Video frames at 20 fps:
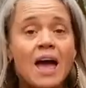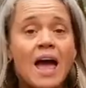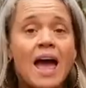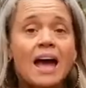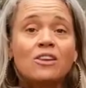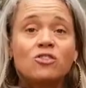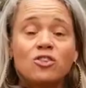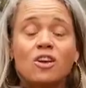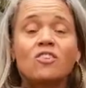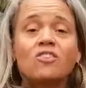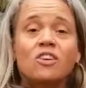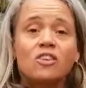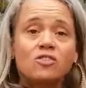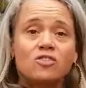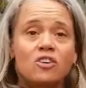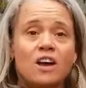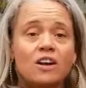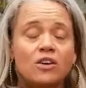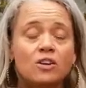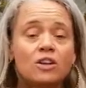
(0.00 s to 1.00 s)
And just in
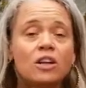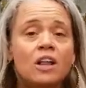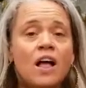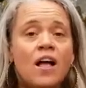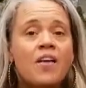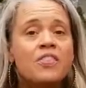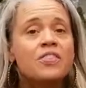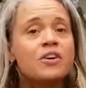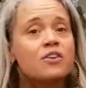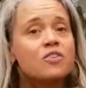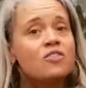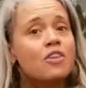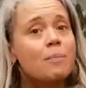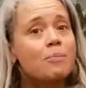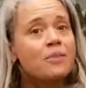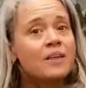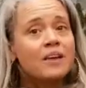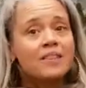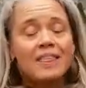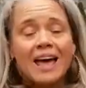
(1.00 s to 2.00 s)
general, they're
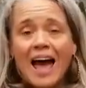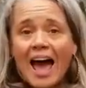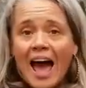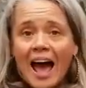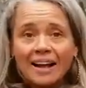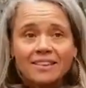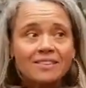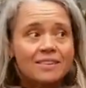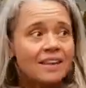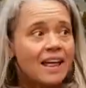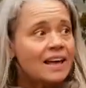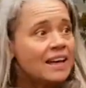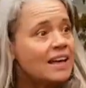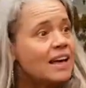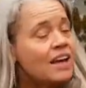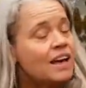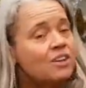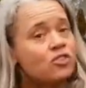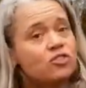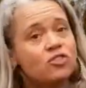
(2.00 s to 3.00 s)
something that act like
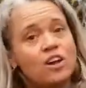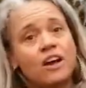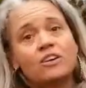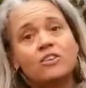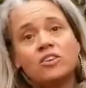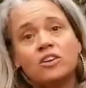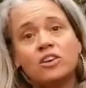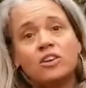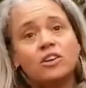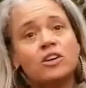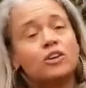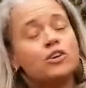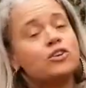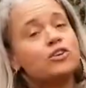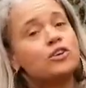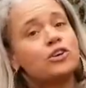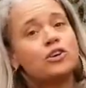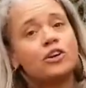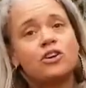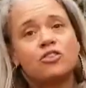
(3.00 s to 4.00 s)
a gentle,
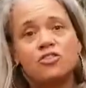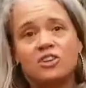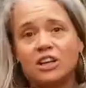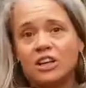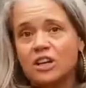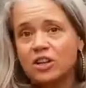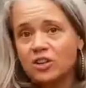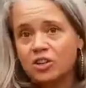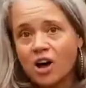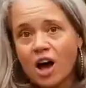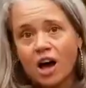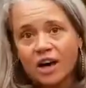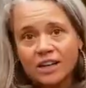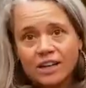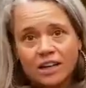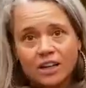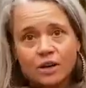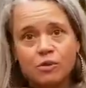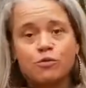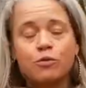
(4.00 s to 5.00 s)
nourishing
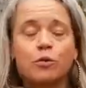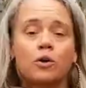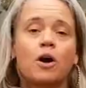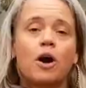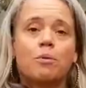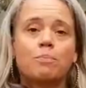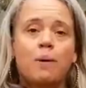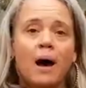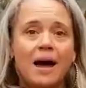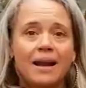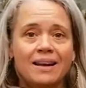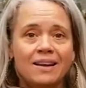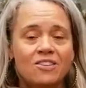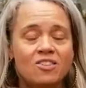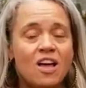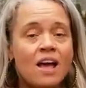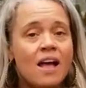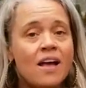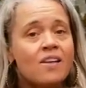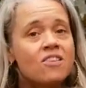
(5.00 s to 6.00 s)
tonic for our bodies,
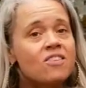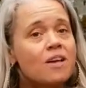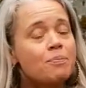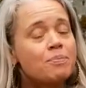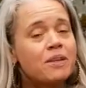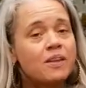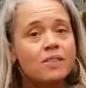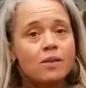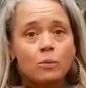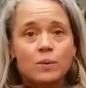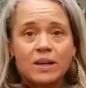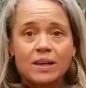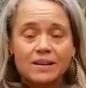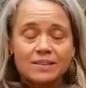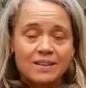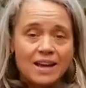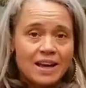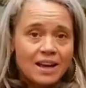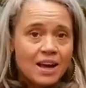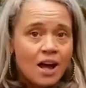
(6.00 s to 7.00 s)
something that we can
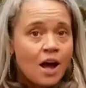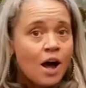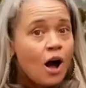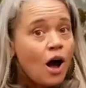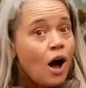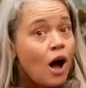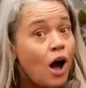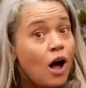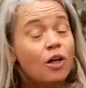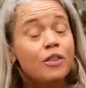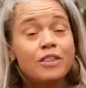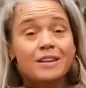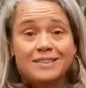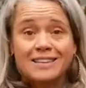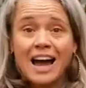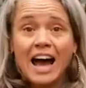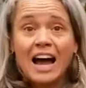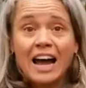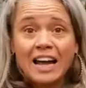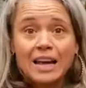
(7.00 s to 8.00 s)
take all the
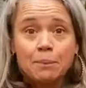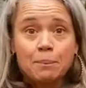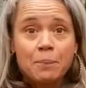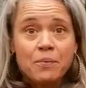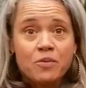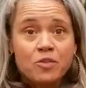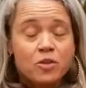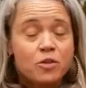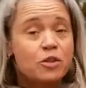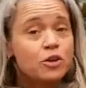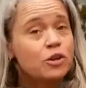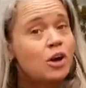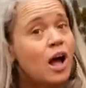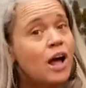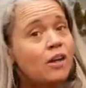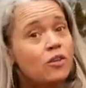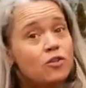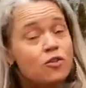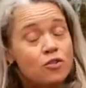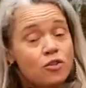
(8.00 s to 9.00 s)
time. So they're
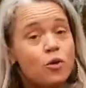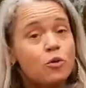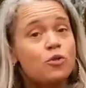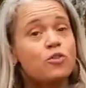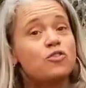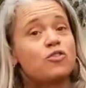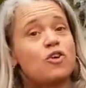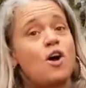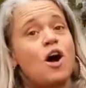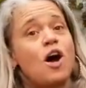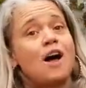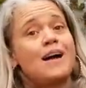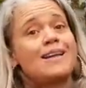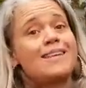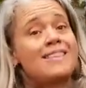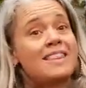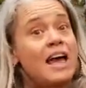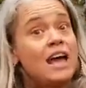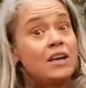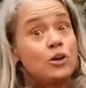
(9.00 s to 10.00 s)
not so
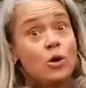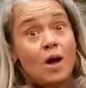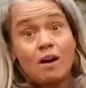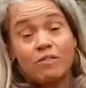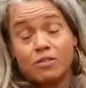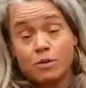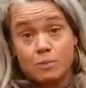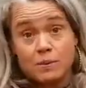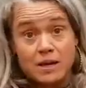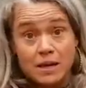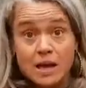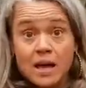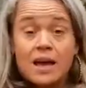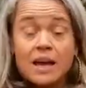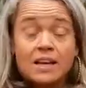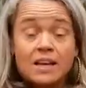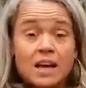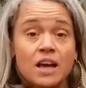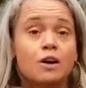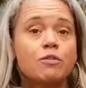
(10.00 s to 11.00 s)
strong that you have to be
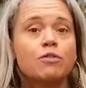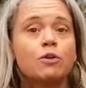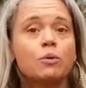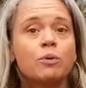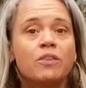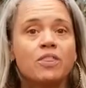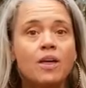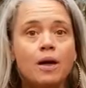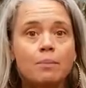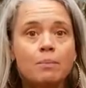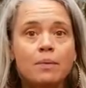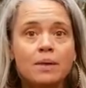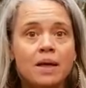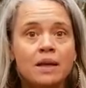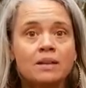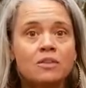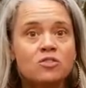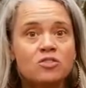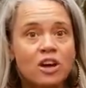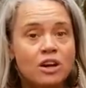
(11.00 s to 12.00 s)
careful with them
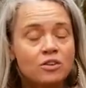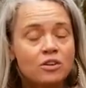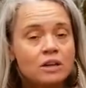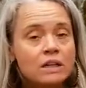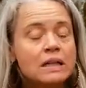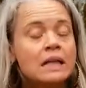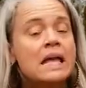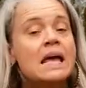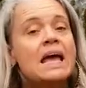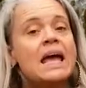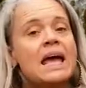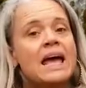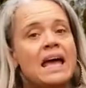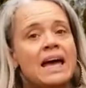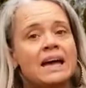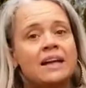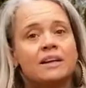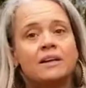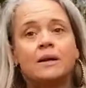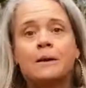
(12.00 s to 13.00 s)
in general.
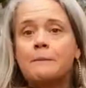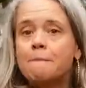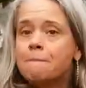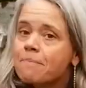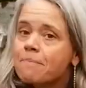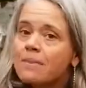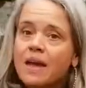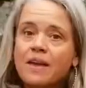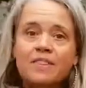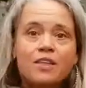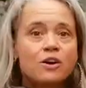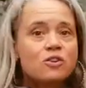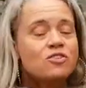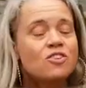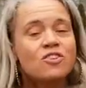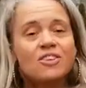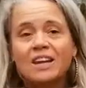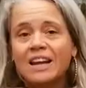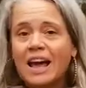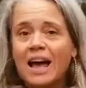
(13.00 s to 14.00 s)
And they're
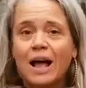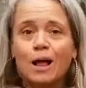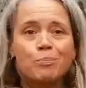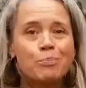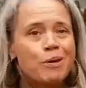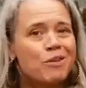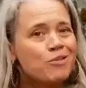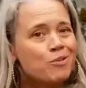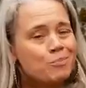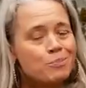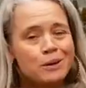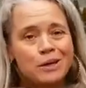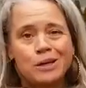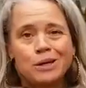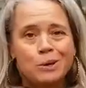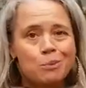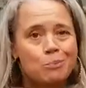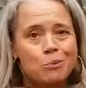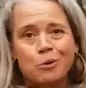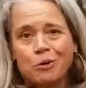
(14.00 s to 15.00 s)
just going to help us be
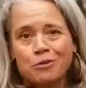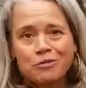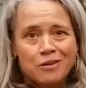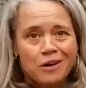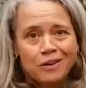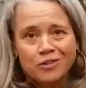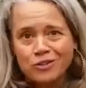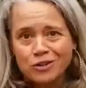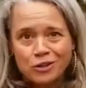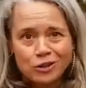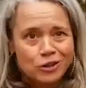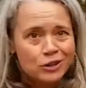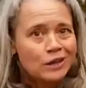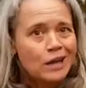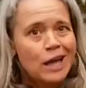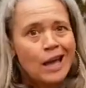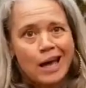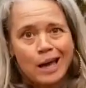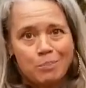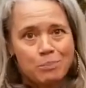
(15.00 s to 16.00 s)
more functional,
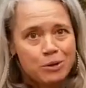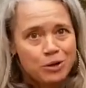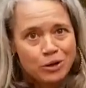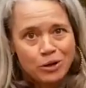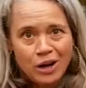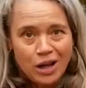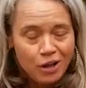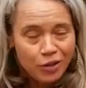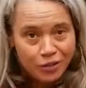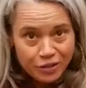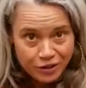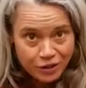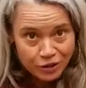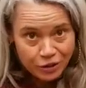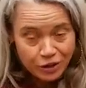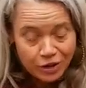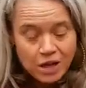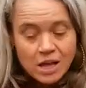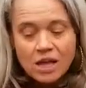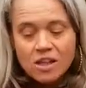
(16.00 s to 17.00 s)
happier,
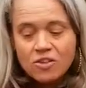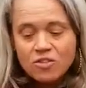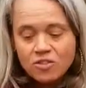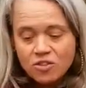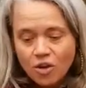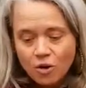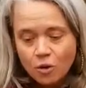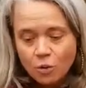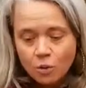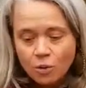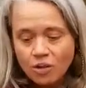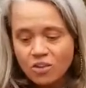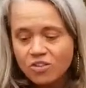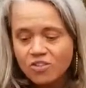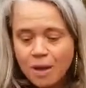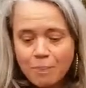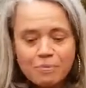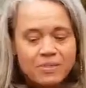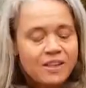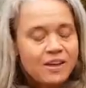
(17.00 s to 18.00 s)
healthier. So
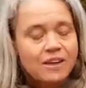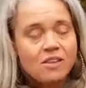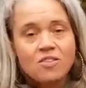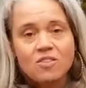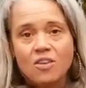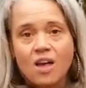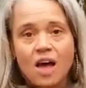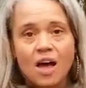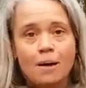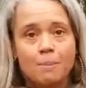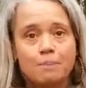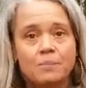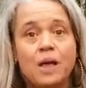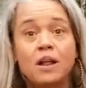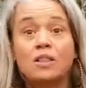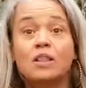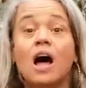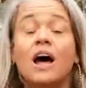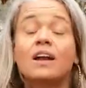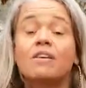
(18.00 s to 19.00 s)
some things, um, a
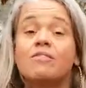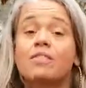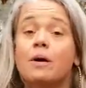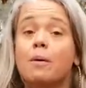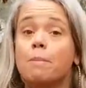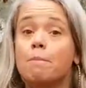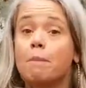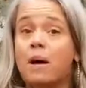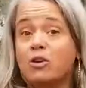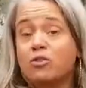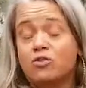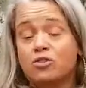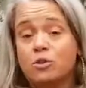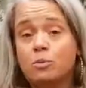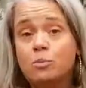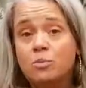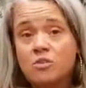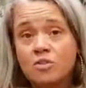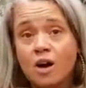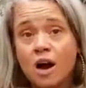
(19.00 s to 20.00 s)
lot of the
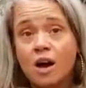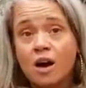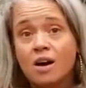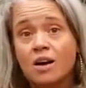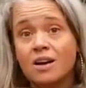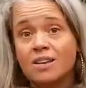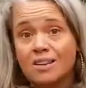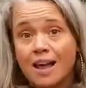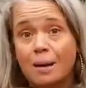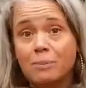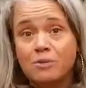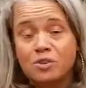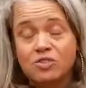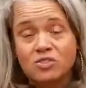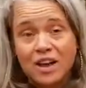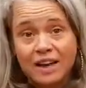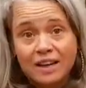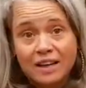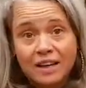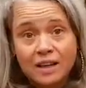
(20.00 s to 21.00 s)
mushrooms are
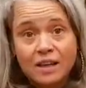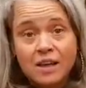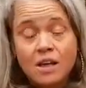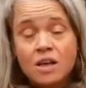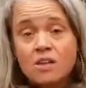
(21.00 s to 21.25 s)
adaptogenic.